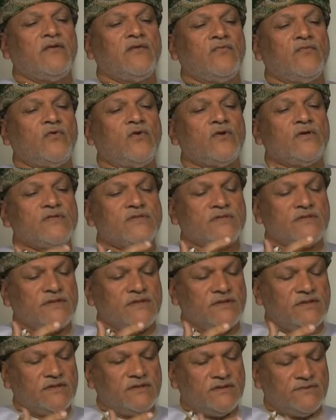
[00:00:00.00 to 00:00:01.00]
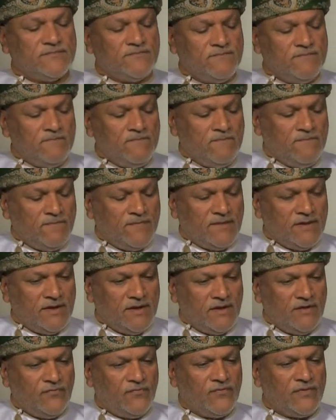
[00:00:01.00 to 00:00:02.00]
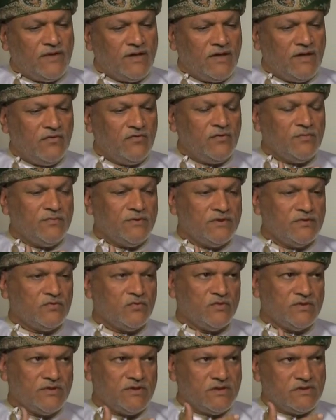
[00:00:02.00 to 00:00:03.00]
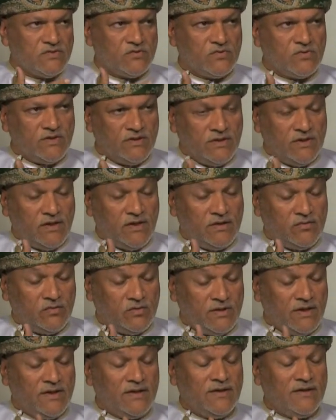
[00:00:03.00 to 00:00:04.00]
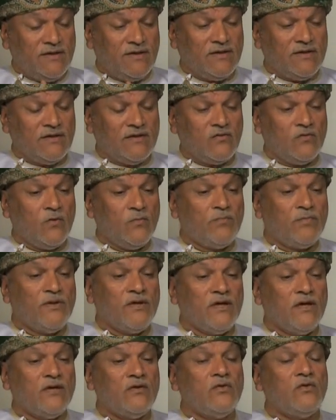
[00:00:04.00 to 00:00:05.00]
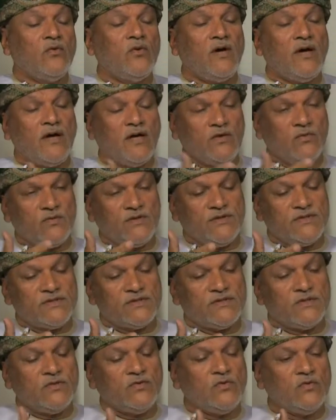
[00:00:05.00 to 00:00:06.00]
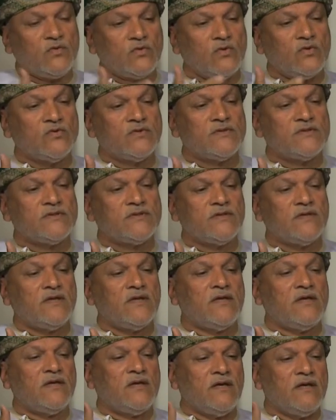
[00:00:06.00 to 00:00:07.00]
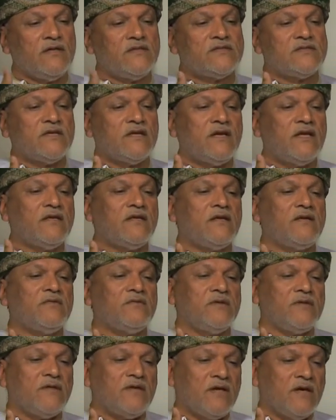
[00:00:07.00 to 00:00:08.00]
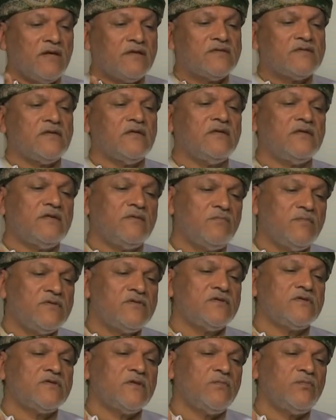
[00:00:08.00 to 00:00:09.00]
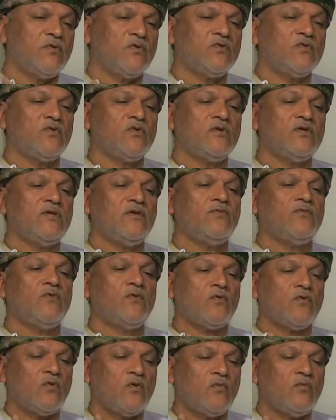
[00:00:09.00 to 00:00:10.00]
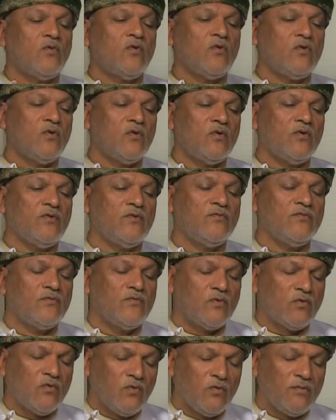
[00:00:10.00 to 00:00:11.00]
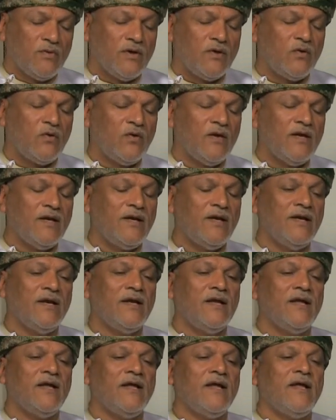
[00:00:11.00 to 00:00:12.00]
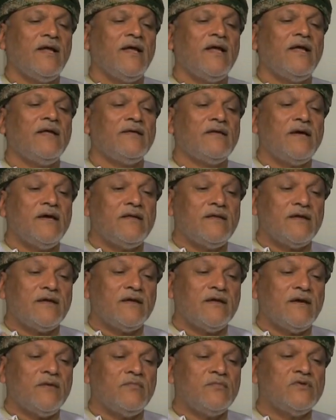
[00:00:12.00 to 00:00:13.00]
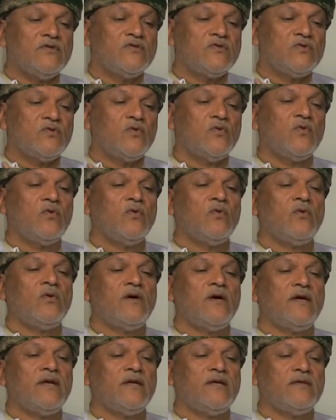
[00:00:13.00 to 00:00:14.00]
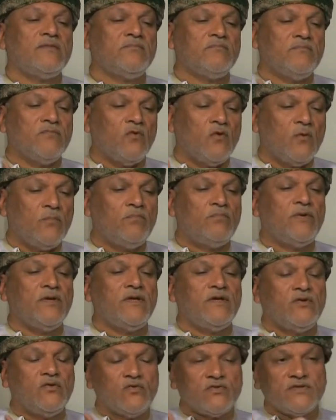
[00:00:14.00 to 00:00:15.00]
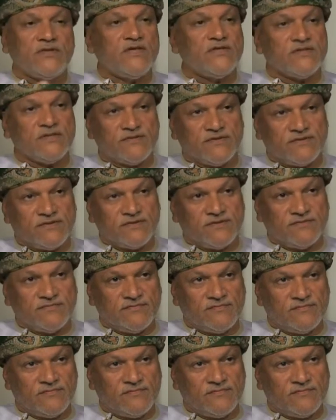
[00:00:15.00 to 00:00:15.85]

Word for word: For instance, if the government, which is already not done, opening a new highways, new roads, it's another excellent business opportunity for OOMCO, for Oman Oil, and other companies to go and open new stations.